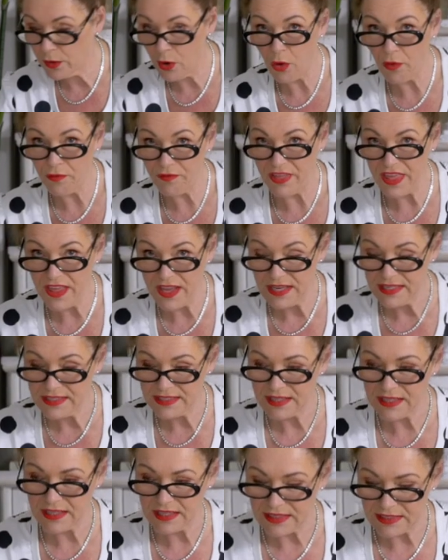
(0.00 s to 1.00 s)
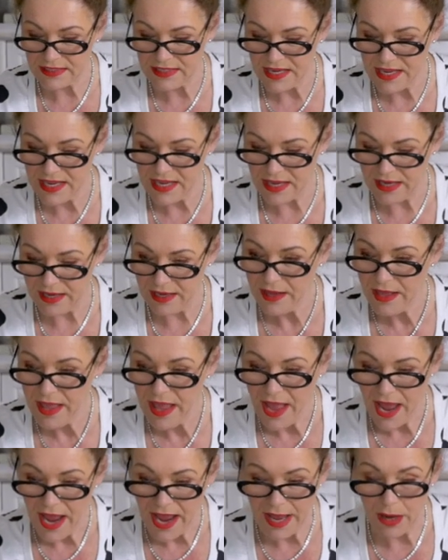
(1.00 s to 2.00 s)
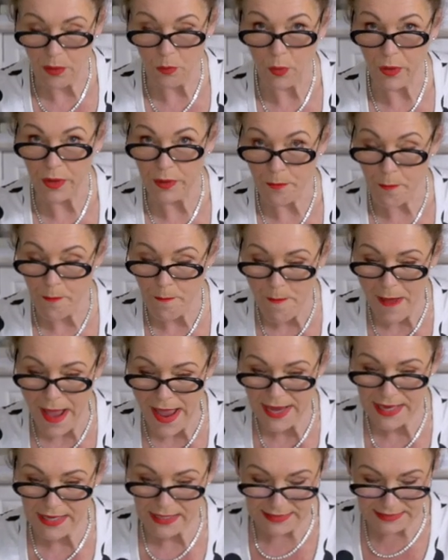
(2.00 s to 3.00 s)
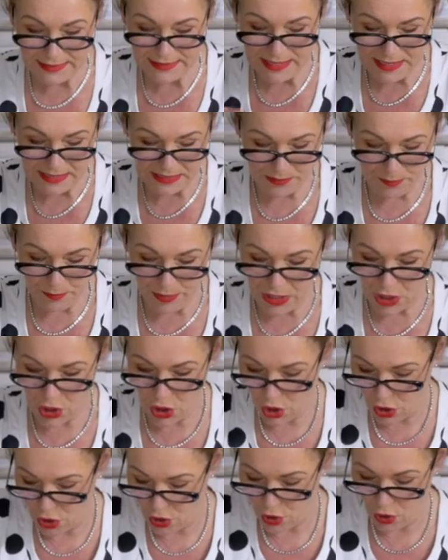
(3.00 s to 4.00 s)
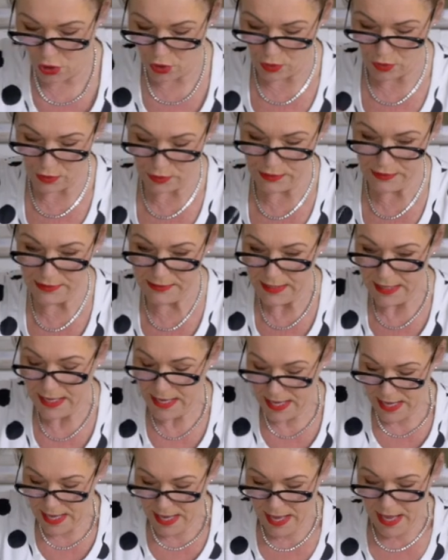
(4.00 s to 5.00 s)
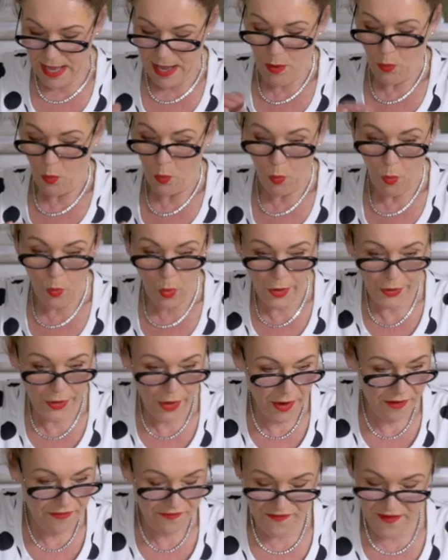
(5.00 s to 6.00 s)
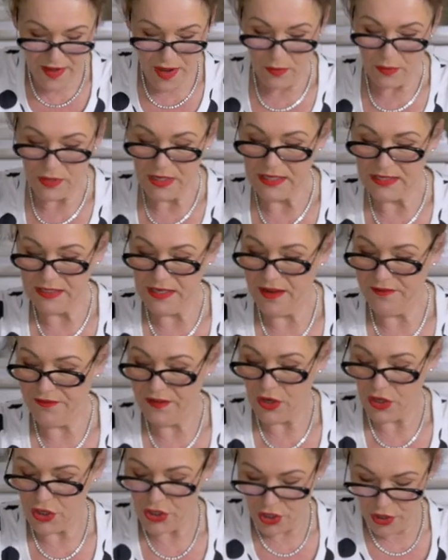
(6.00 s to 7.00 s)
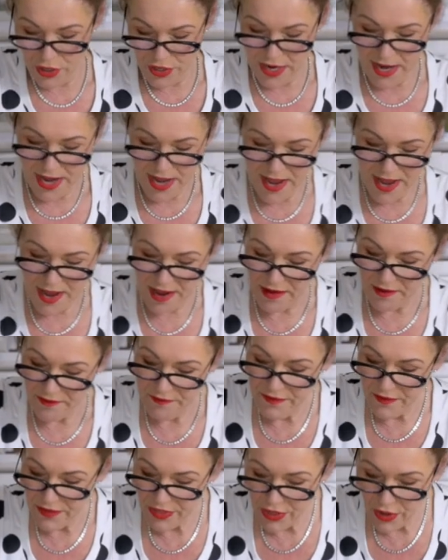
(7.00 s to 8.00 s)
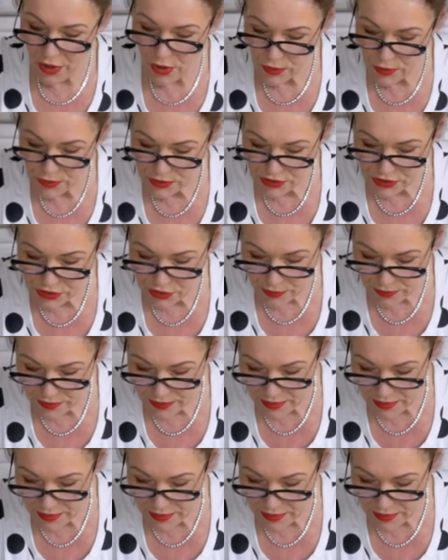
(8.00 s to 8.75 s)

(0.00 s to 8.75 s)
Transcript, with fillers: of these things here, it would make sense because what I found is if you don't have those two,